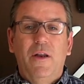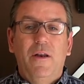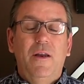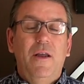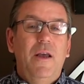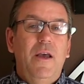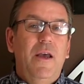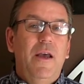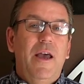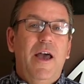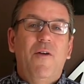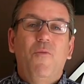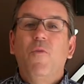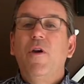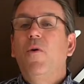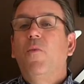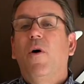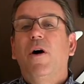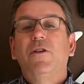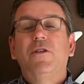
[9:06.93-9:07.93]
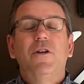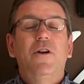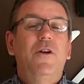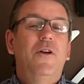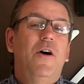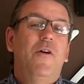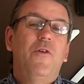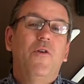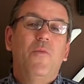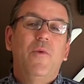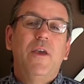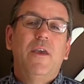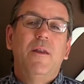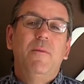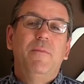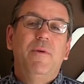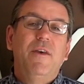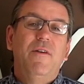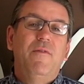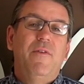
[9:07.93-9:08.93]
and we want you to know that we
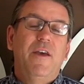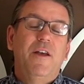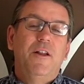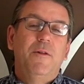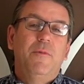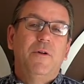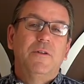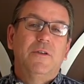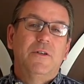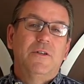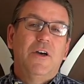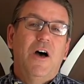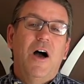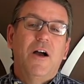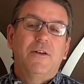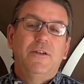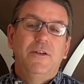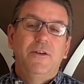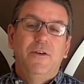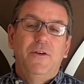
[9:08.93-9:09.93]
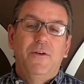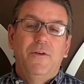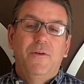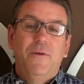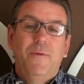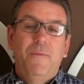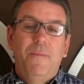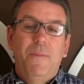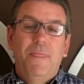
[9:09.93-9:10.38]
can be available to talk to you.